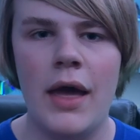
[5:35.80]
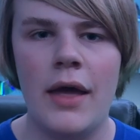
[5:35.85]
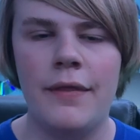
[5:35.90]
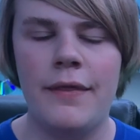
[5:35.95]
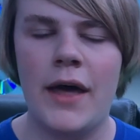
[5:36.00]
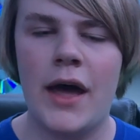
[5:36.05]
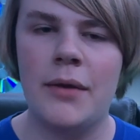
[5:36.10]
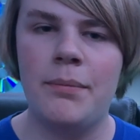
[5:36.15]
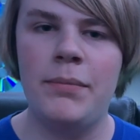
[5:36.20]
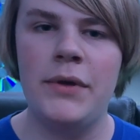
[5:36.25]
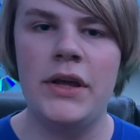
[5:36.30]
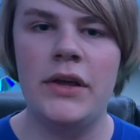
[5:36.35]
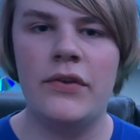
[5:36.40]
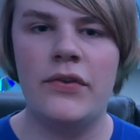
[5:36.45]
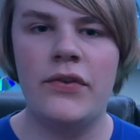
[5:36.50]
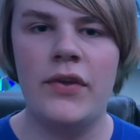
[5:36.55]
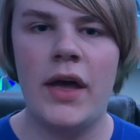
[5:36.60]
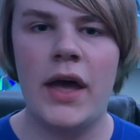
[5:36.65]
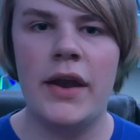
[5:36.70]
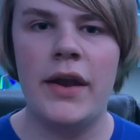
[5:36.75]
That being
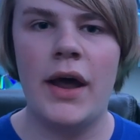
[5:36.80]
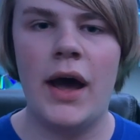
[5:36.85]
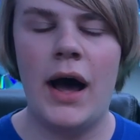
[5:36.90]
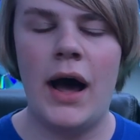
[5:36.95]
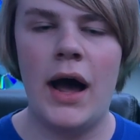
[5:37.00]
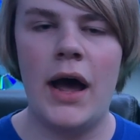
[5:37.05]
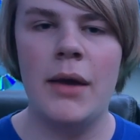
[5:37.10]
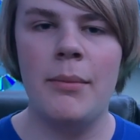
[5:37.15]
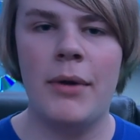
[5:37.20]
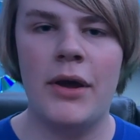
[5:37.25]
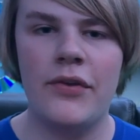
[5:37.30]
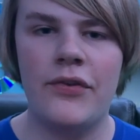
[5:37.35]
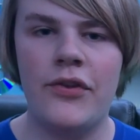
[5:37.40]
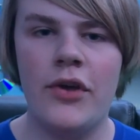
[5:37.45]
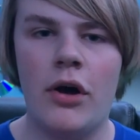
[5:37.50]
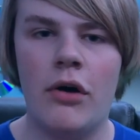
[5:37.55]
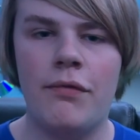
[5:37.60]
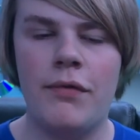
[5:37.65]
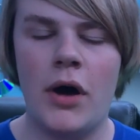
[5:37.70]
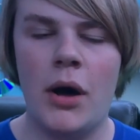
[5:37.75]
said, I
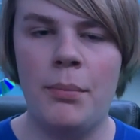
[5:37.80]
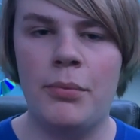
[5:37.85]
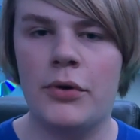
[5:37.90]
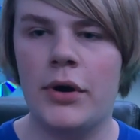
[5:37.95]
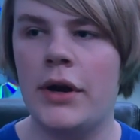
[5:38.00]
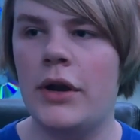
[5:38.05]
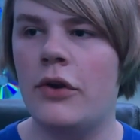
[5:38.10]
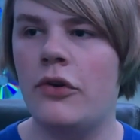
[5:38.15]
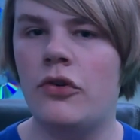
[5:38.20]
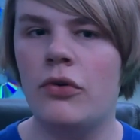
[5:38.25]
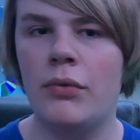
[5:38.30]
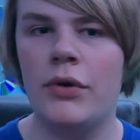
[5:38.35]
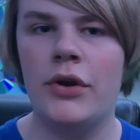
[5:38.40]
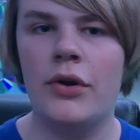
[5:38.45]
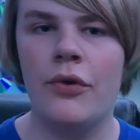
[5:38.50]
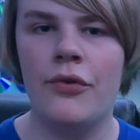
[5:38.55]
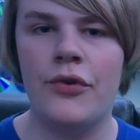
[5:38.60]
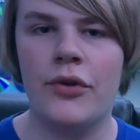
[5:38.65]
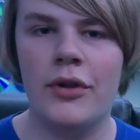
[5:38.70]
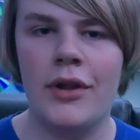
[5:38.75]
myself upgraded to
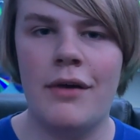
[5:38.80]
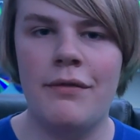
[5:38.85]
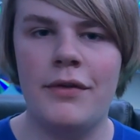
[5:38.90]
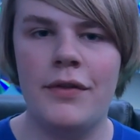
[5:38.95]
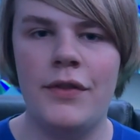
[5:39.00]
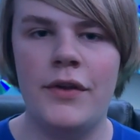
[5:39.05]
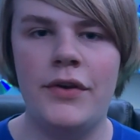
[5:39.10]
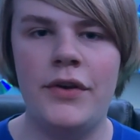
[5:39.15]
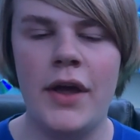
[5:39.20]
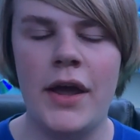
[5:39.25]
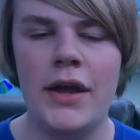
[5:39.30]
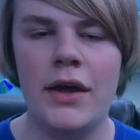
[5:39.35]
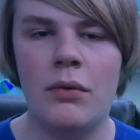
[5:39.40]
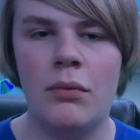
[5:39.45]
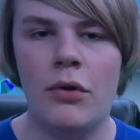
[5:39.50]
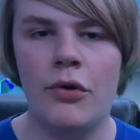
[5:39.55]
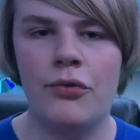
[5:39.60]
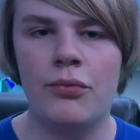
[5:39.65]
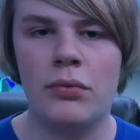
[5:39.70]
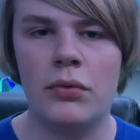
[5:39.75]
Windows 11 the day it
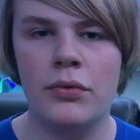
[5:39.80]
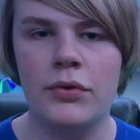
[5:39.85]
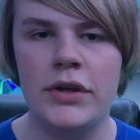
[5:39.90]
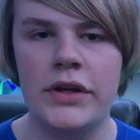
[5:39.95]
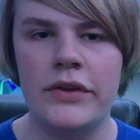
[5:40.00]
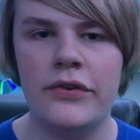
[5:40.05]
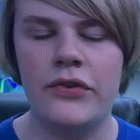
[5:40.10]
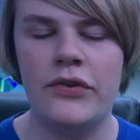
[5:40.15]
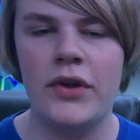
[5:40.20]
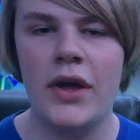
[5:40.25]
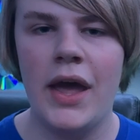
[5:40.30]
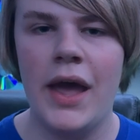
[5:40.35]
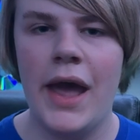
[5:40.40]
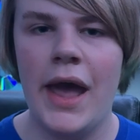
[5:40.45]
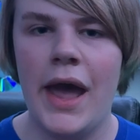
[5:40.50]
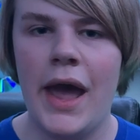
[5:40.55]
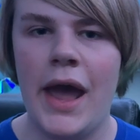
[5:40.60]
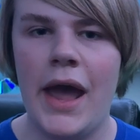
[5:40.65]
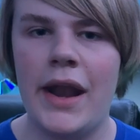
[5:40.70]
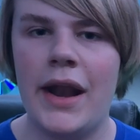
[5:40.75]
was released,
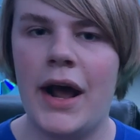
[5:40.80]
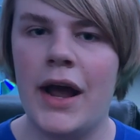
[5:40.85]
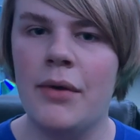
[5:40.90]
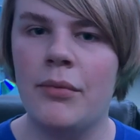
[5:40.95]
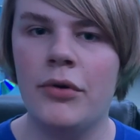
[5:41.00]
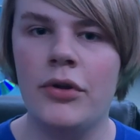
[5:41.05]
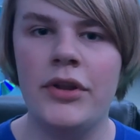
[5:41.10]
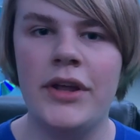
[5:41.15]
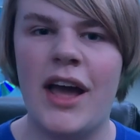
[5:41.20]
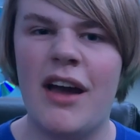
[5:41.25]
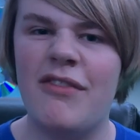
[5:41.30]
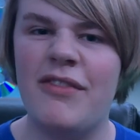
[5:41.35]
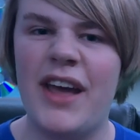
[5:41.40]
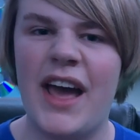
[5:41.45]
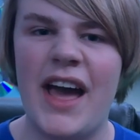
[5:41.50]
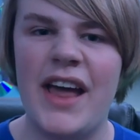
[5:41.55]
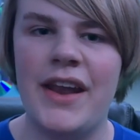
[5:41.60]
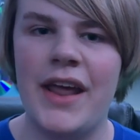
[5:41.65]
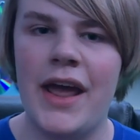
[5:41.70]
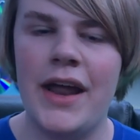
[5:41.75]
and I really haven't
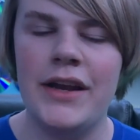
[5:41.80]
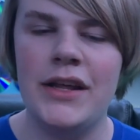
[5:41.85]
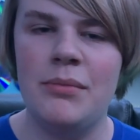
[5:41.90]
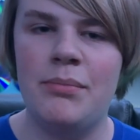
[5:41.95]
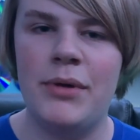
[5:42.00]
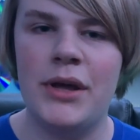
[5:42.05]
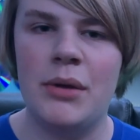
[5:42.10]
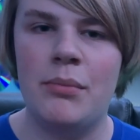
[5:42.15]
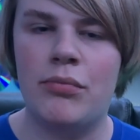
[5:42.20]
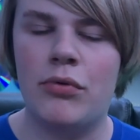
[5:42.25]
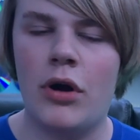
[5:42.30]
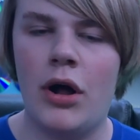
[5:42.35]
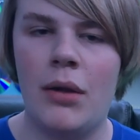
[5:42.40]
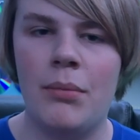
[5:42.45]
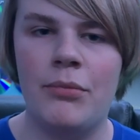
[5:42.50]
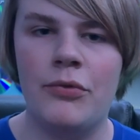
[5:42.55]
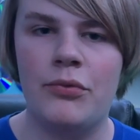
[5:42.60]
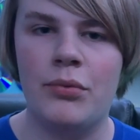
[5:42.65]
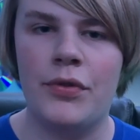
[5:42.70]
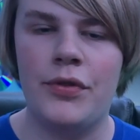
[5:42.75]
had any big
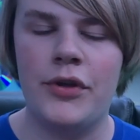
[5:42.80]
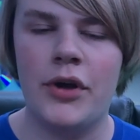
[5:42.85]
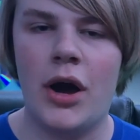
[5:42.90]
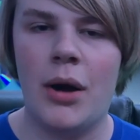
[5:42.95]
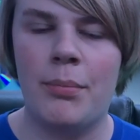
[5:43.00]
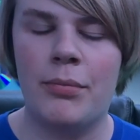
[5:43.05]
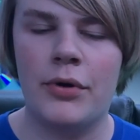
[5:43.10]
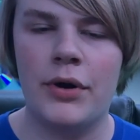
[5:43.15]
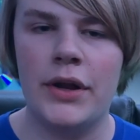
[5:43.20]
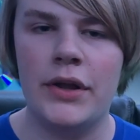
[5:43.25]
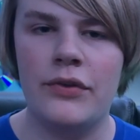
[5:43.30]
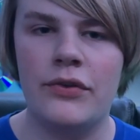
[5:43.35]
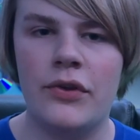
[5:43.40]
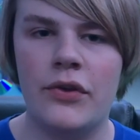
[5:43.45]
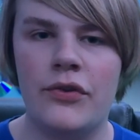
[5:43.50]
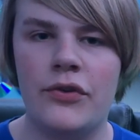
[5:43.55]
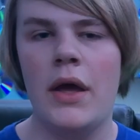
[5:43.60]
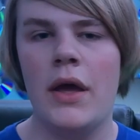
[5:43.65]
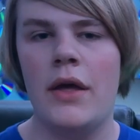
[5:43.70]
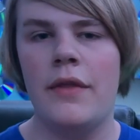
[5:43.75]
problems with the operating
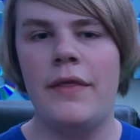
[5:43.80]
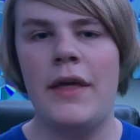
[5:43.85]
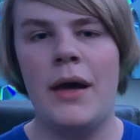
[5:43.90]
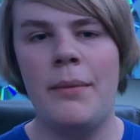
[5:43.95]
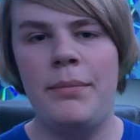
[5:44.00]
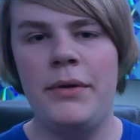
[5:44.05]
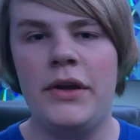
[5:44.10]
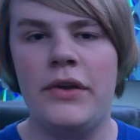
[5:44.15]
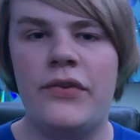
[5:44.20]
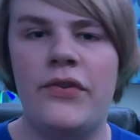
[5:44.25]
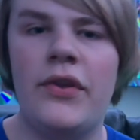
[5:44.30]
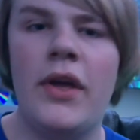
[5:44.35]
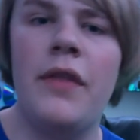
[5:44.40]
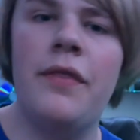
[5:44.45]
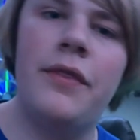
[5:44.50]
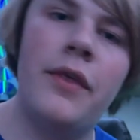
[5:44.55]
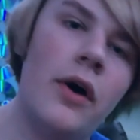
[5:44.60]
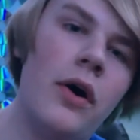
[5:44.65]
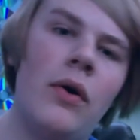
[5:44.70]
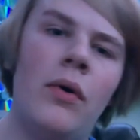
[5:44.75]
system. That being
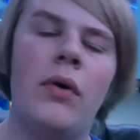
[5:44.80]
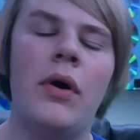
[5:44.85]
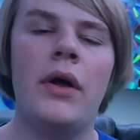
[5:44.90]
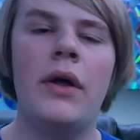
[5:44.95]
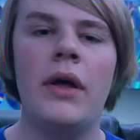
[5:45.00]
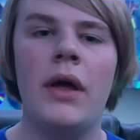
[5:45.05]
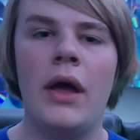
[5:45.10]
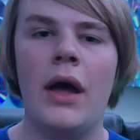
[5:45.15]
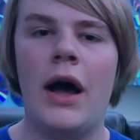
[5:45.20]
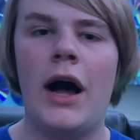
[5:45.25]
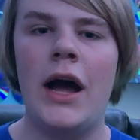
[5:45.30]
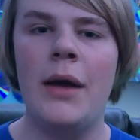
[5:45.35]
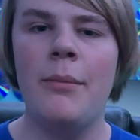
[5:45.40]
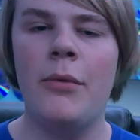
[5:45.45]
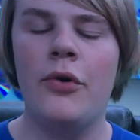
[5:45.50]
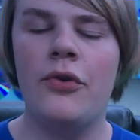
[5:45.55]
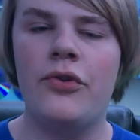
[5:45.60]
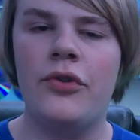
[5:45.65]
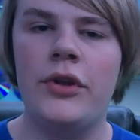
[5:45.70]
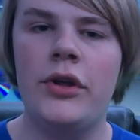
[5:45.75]
said though, I
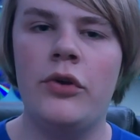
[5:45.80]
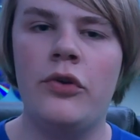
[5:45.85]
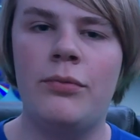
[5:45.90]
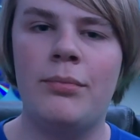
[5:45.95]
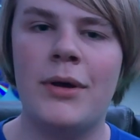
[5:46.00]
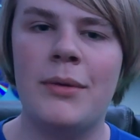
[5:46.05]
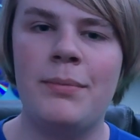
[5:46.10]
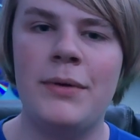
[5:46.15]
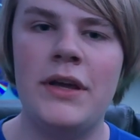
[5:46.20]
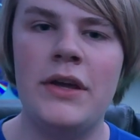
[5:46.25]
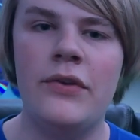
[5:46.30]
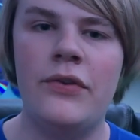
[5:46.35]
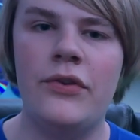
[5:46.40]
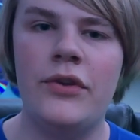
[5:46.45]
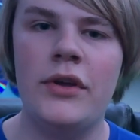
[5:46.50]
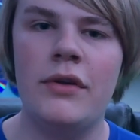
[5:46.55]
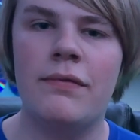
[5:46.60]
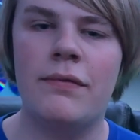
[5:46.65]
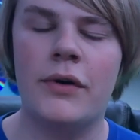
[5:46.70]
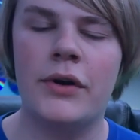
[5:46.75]
mostly use my
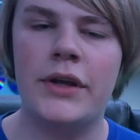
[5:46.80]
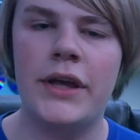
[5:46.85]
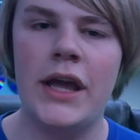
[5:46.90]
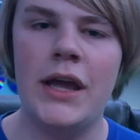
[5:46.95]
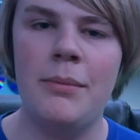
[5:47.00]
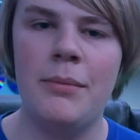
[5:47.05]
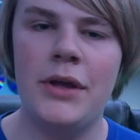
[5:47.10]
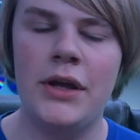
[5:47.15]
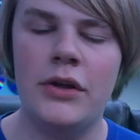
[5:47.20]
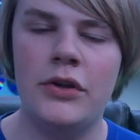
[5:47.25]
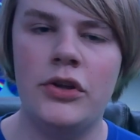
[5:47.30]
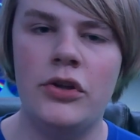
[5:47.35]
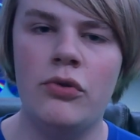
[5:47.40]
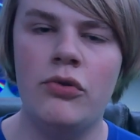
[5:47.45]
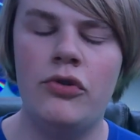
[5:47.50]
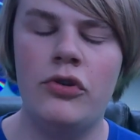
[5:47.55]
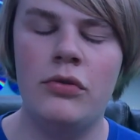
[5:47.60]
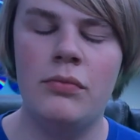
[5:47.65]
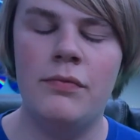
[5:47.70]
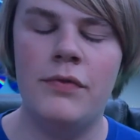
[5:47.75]
PC for gaming and
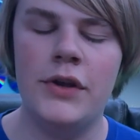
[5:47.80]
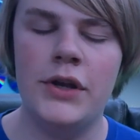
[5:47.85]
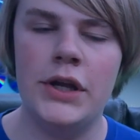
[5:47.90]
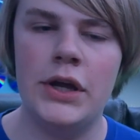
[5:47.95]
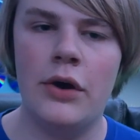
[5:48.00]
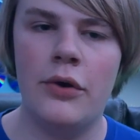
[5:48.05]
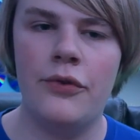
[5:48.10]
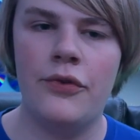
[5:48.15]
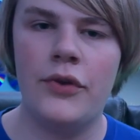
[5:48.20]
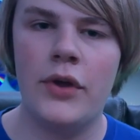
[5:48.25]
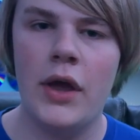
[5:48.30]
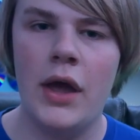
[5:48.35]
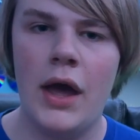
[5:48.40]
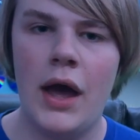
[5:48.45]
YouTube videos.